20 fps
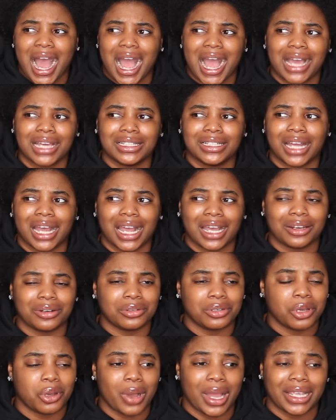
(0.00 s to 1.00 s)
I
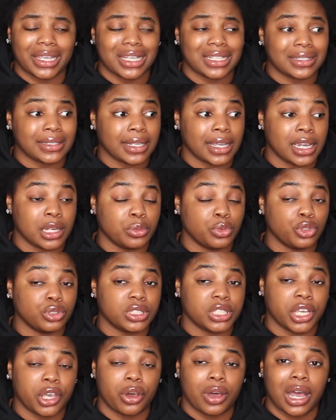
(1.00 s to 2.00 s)
don't know. I guess time will
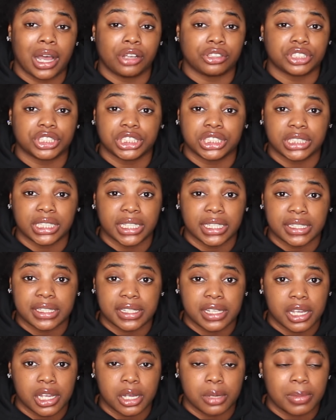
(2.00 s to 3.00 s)
tell how she ends
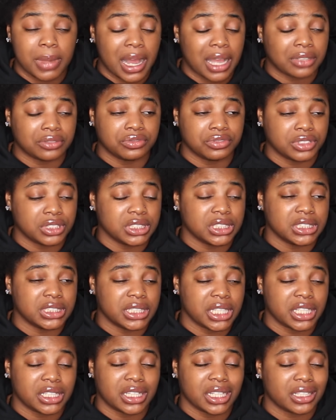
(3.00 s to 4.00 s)
up. I really
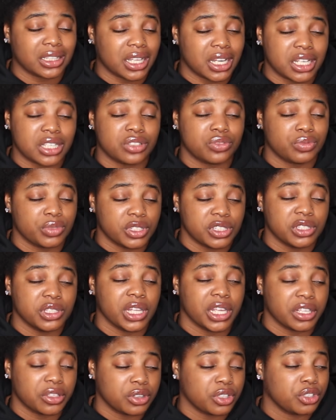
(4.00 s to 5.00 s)
think that that is really
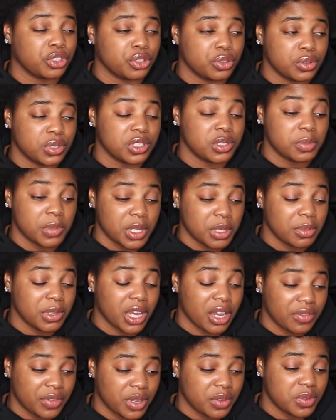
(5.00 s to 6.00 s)
like the cutest baby
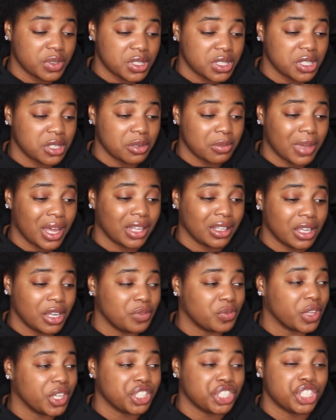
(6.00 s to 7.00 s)
I've ever seen in my
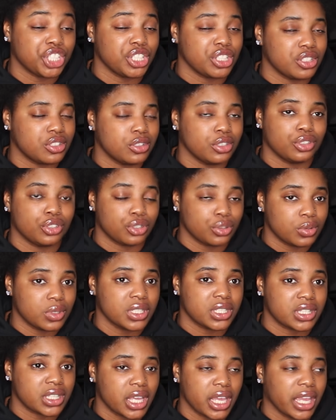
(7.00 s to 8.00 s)
life. Like, she is the
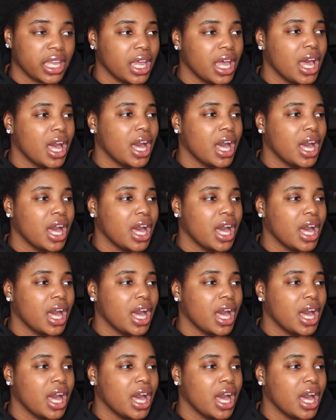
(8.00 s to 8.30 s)
cutest thing.